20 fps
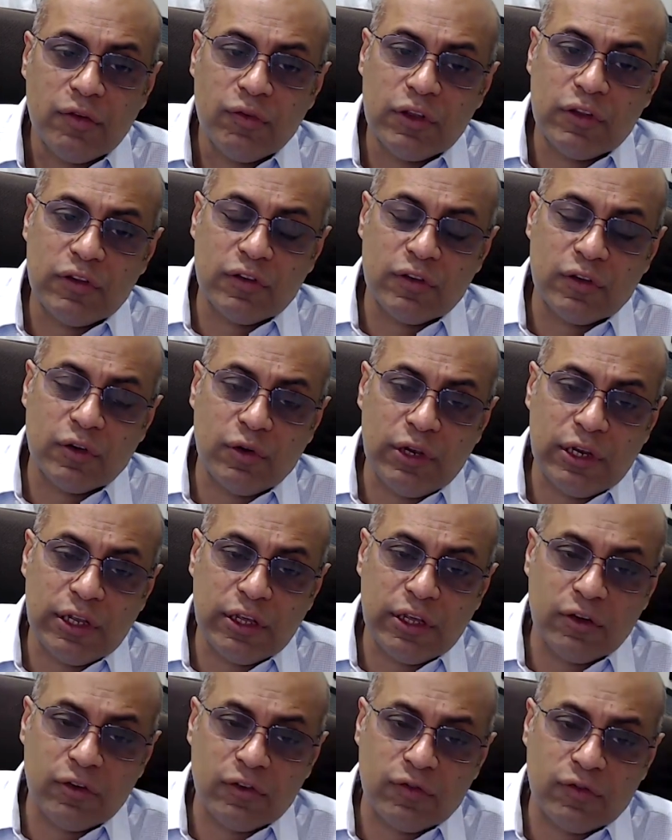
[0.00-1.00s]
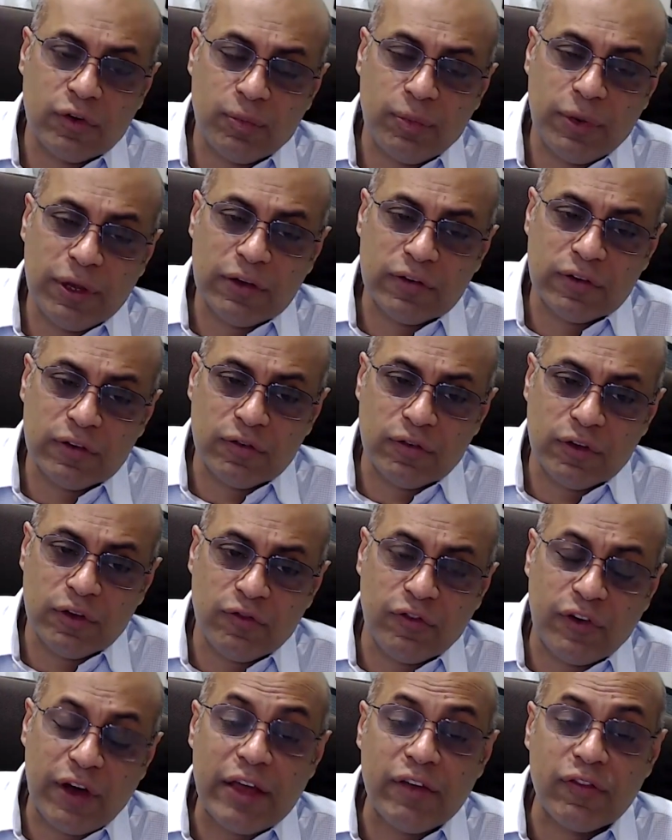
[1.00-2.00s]
which is only used for patients
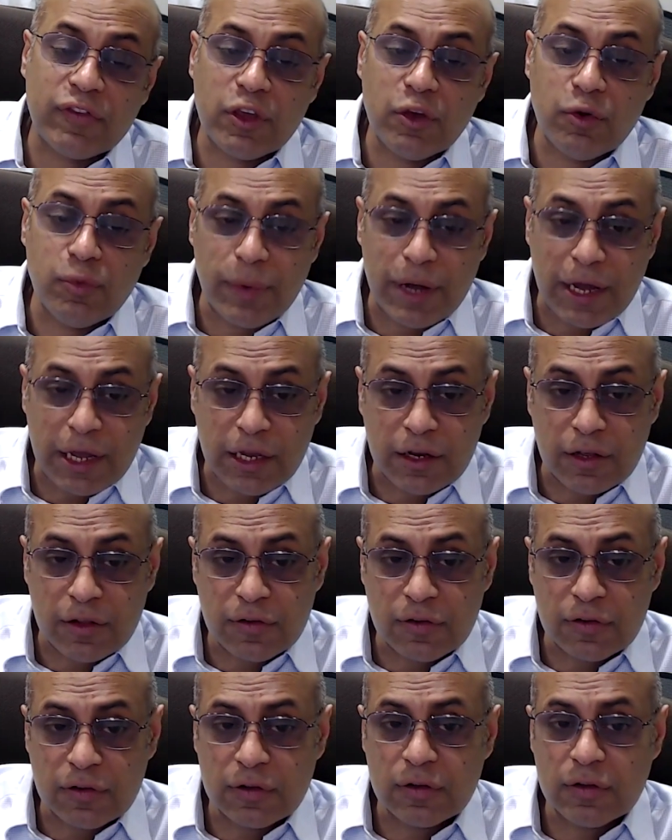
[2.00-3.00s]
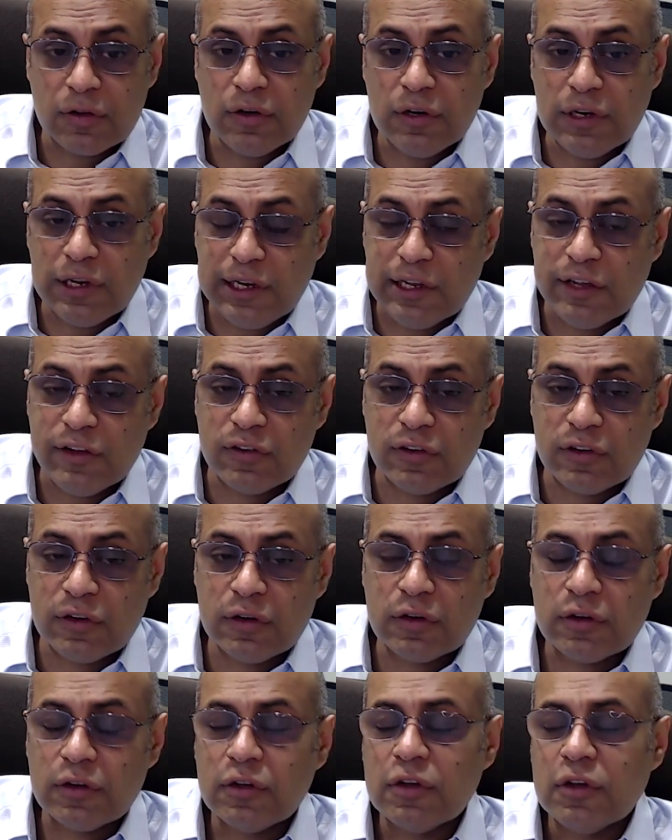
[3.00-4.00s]
with 5q minus
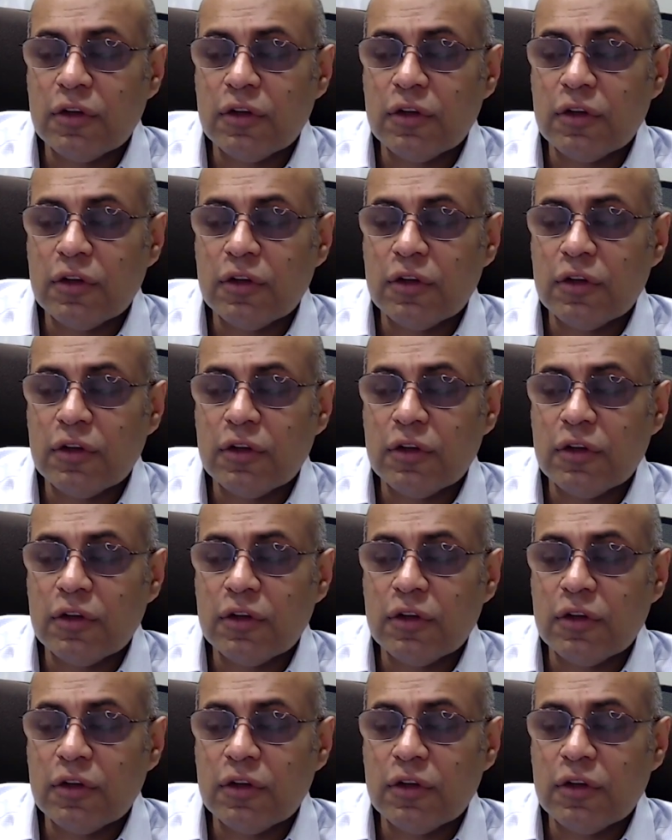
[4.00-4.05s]
deletion.